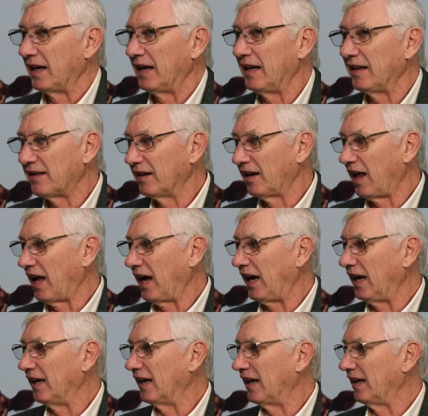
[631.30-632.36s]
Ethan
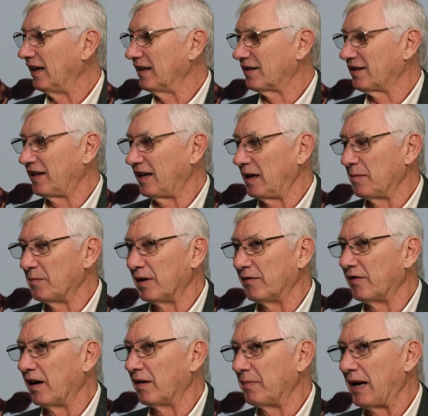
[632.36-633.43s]
Lane and his team
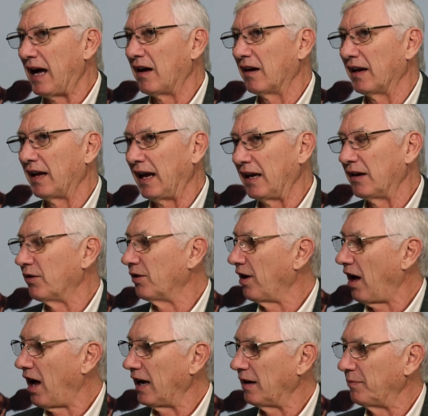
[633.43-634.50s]
of about 8 or
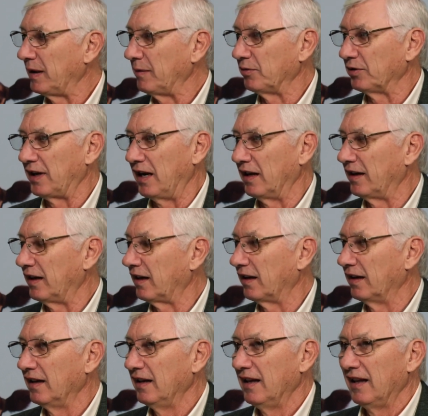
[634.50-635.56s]
9 people down there,
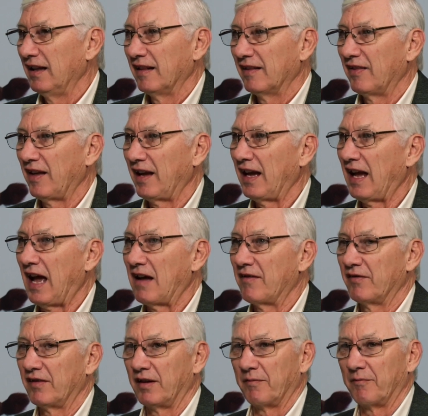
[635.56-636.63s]
they have
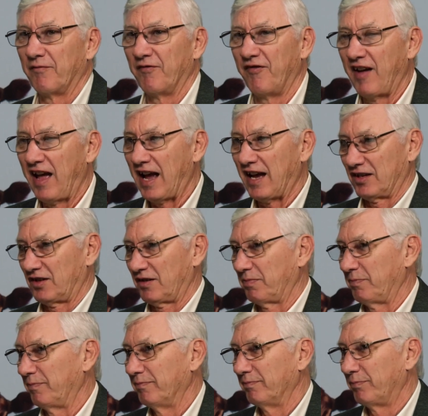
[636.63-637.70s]
a vast
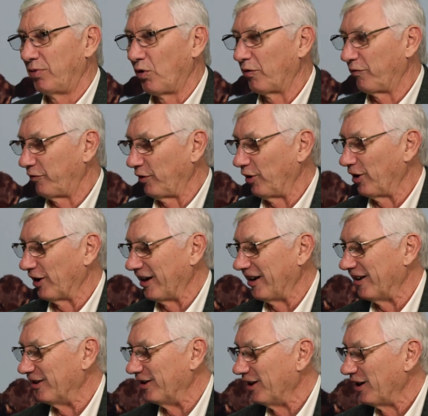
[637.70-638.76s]

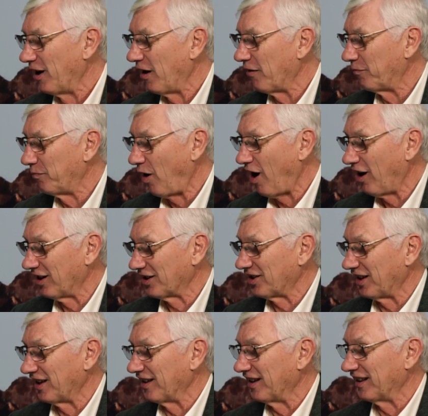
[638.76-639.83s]
portfolio of
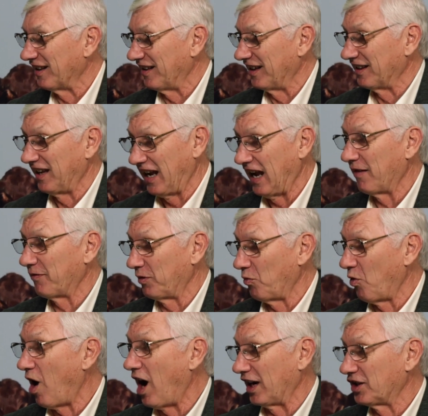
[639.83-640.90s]
policy that they have to
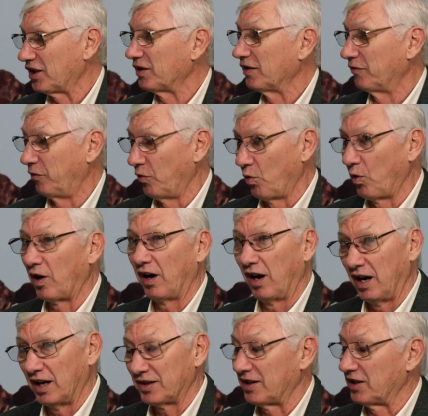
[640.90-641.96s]
watch for
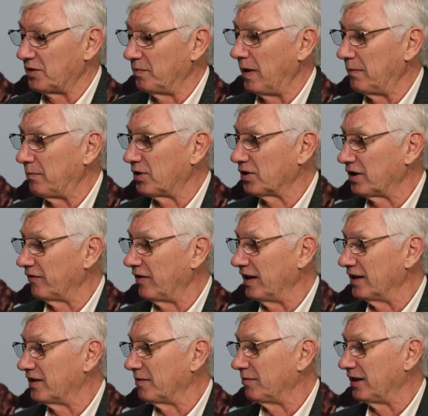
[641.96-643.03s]
us as members of
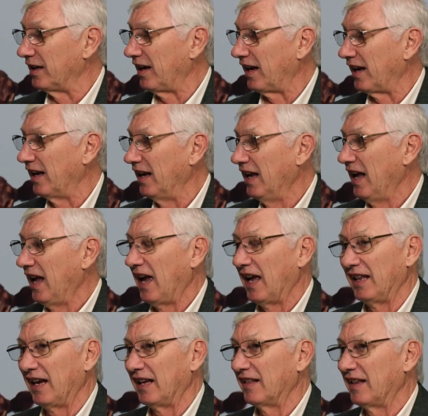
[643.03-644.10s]
NCBA.
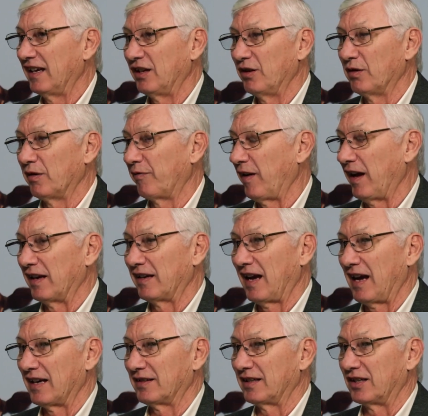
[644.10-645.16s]
And they do a
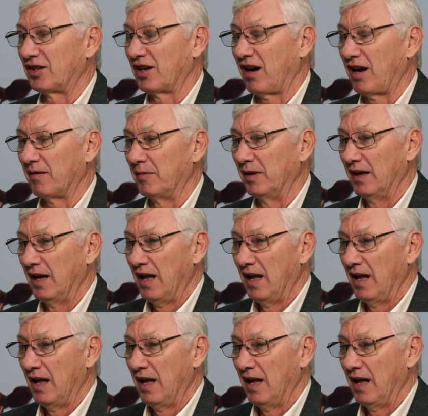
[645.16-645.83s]
fantastic job.